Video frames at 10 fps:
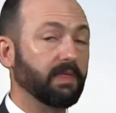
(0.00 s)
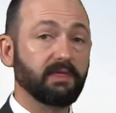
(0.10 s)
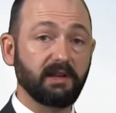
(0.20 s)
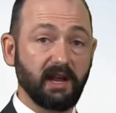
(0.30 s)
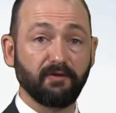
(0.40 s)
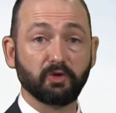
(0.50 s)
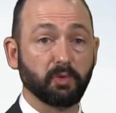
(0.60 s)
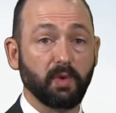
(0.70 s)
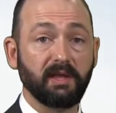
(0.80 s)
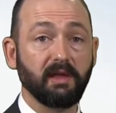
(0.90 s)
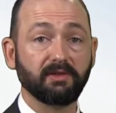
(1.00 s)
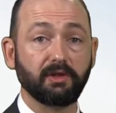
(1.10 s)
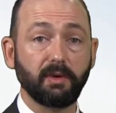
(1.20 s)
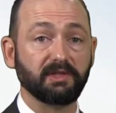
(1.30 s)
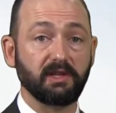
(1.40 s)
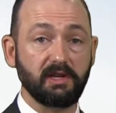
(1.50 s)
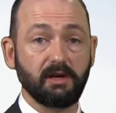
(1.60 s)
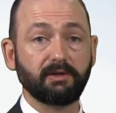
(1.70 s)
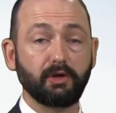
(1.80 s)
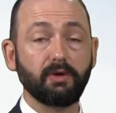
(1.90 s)
The difference between those two is the
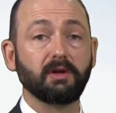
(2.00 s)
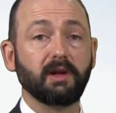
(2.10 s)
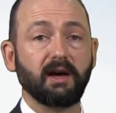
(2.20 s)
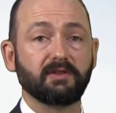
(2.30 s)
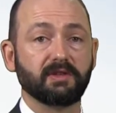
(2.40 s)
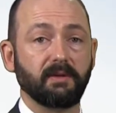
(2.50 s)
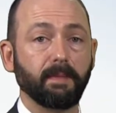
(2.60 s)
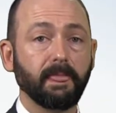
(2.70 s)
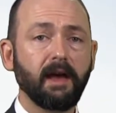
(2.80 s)
yield due to nitrogen.